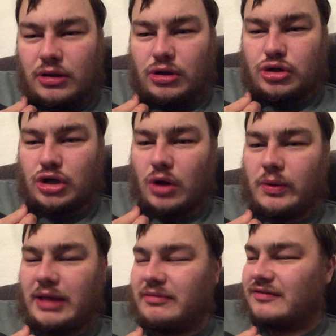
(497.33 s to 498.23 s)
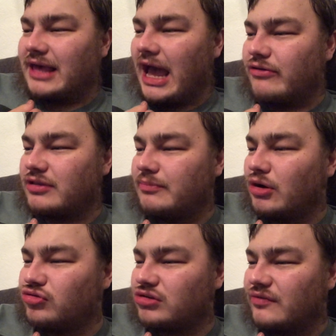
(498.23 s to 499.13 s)
know him as a character.
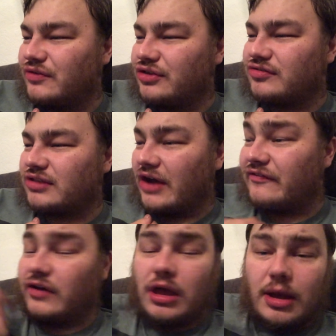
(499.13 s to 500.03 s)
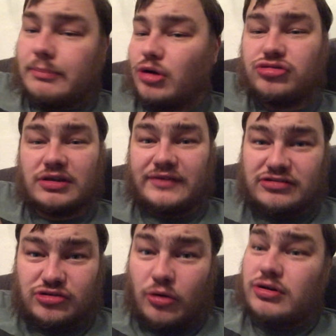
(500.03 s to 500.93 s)
Most of this
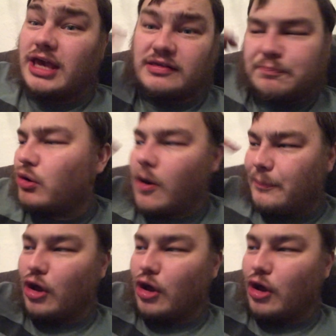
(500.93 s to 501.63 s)
story is plot.